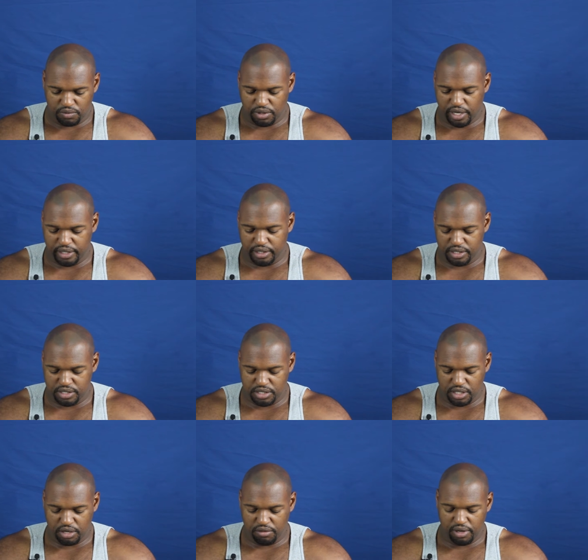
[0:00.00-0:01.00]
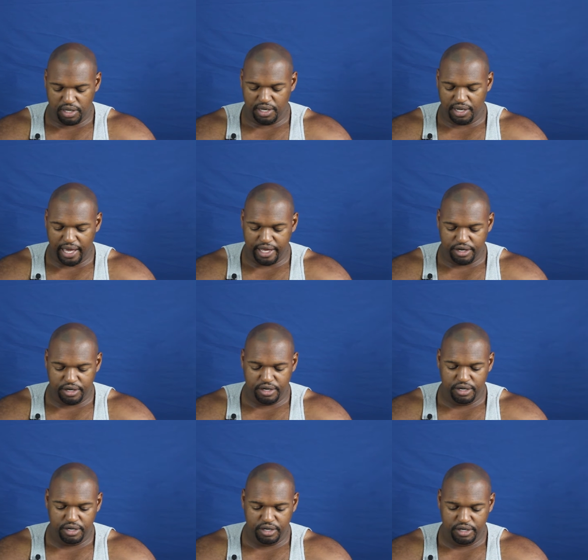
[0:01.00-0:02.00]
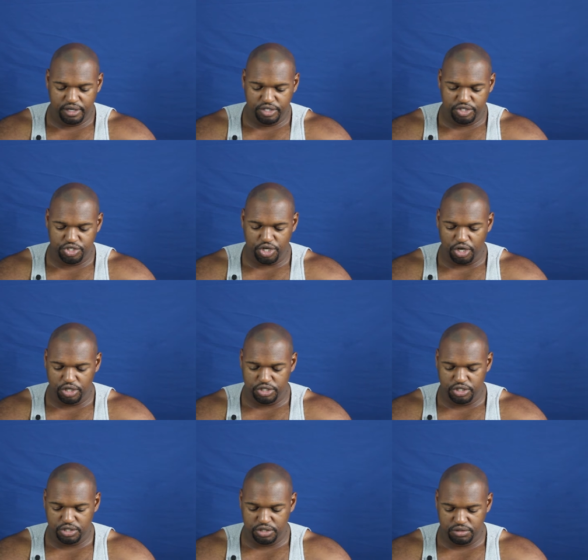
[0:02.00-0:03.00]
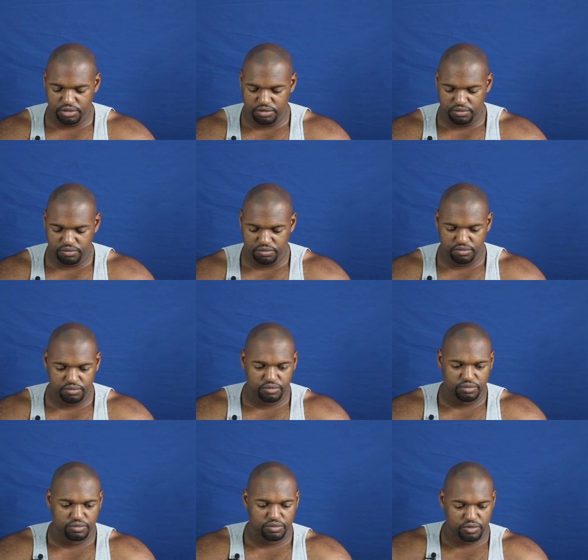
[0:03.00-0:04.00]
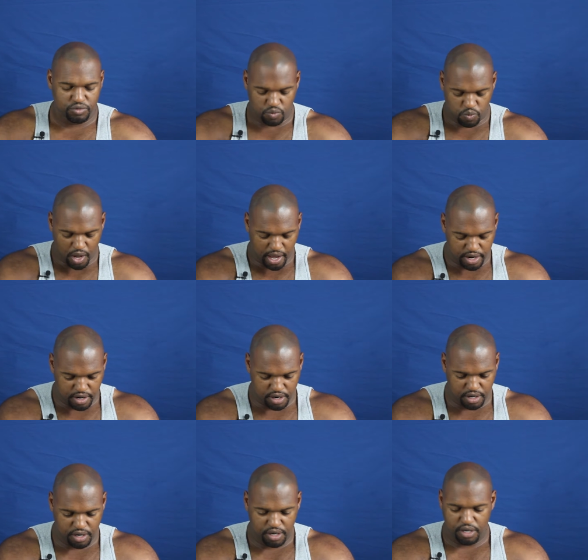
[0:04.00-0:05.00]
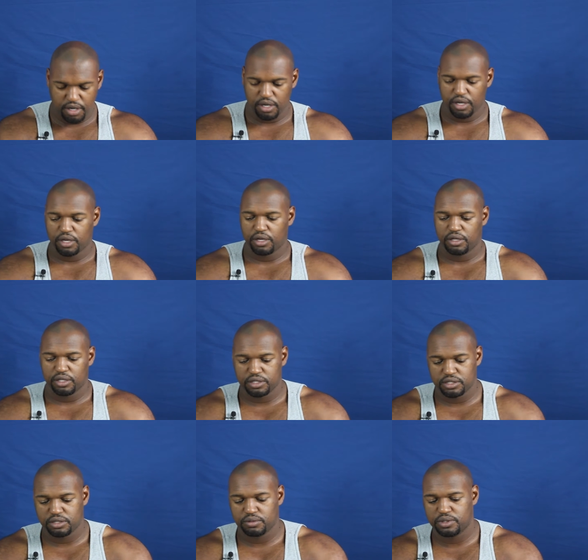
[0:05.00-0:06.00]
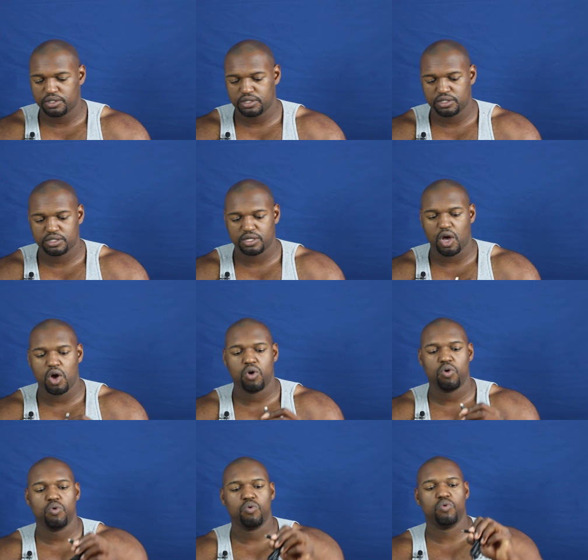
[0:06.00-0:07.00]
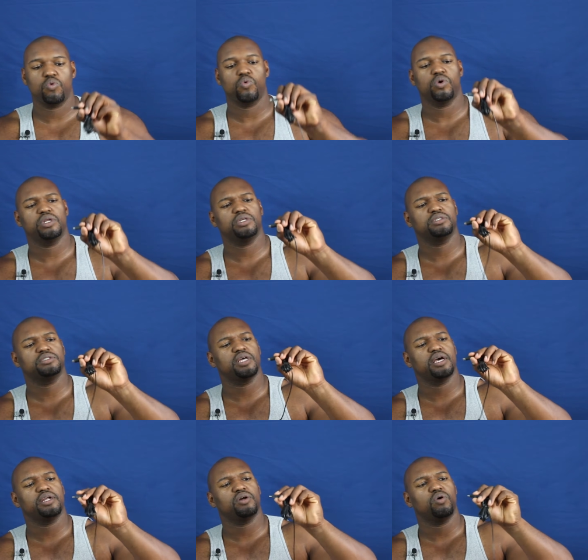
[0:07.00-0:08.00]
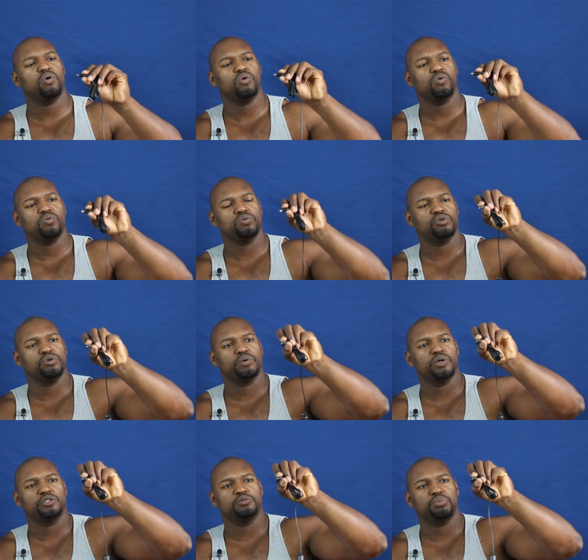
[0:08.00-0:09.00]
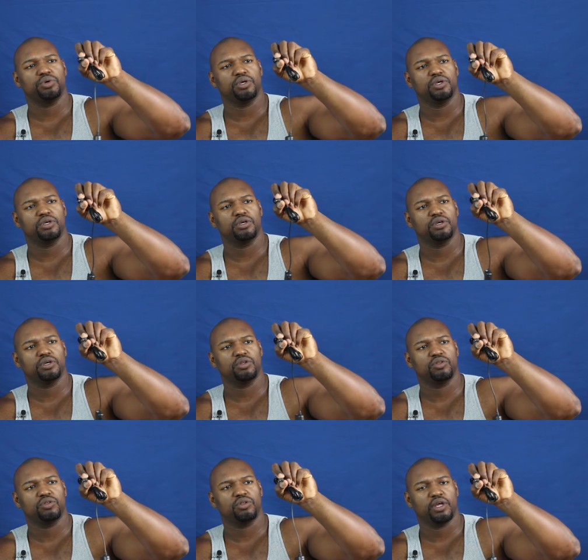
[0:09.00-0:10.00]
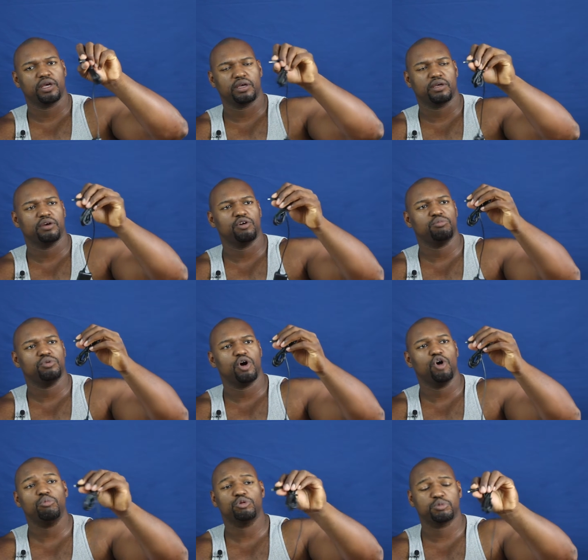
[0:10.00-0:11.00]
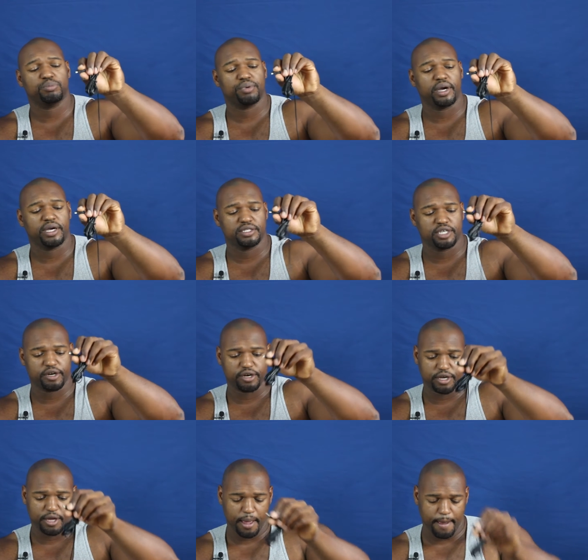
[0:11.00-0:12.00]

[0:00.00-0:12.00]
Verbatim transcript: you got the cigarette lighter charging wire. Let's see, what is this? Oh, it is that old USB, like almost proprietary.